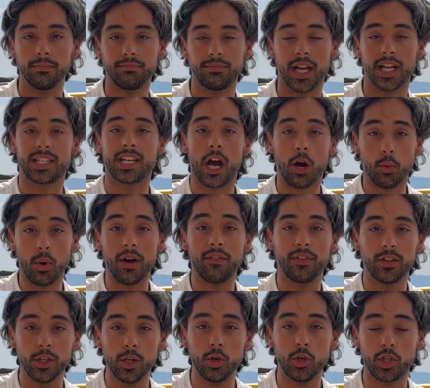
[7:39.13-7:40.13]
That's how
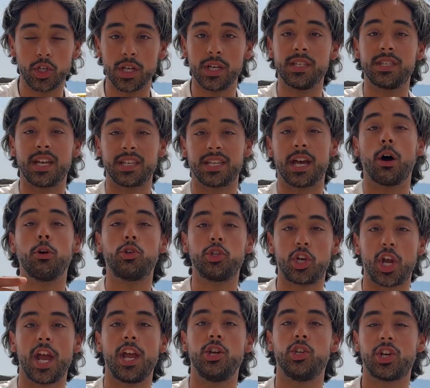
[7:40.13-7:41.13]
revolutions, that's how
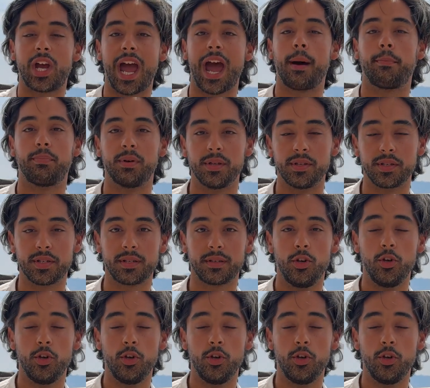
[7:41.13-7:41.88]
change happens.